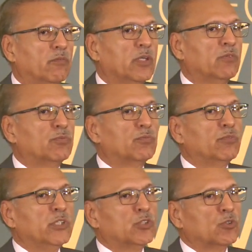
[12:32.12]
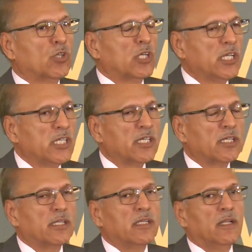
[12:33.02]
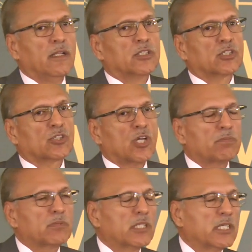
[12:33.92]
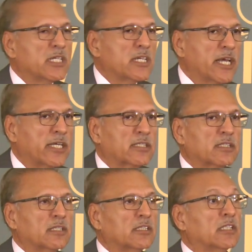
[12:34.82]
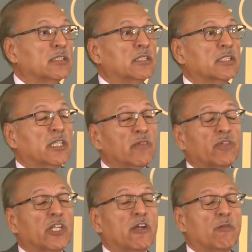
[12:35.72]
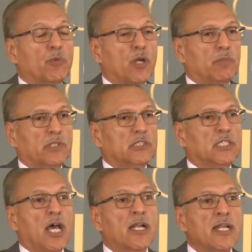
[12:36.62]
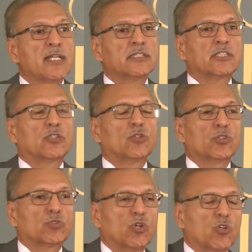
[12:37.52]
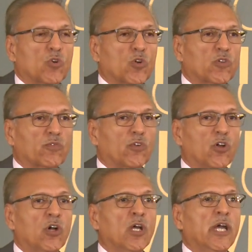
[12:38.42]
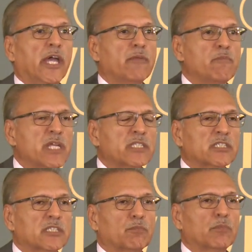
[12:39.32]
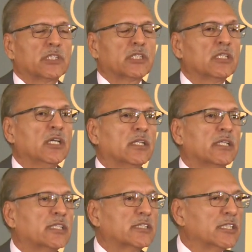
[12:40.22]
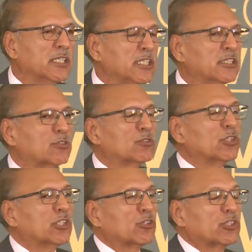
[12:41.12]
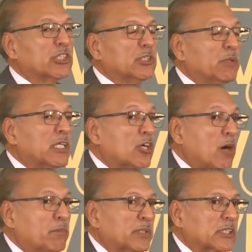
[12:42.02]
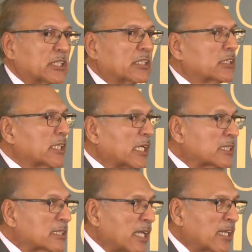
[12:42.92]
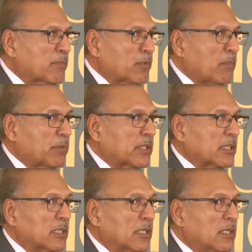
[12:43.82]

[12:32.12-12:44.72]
we, we should legally stop the, inherit, the, the gifting of properties unless she goes to a court of law and makes a submission that she needs to do it or she is being compensated. She can sell the property,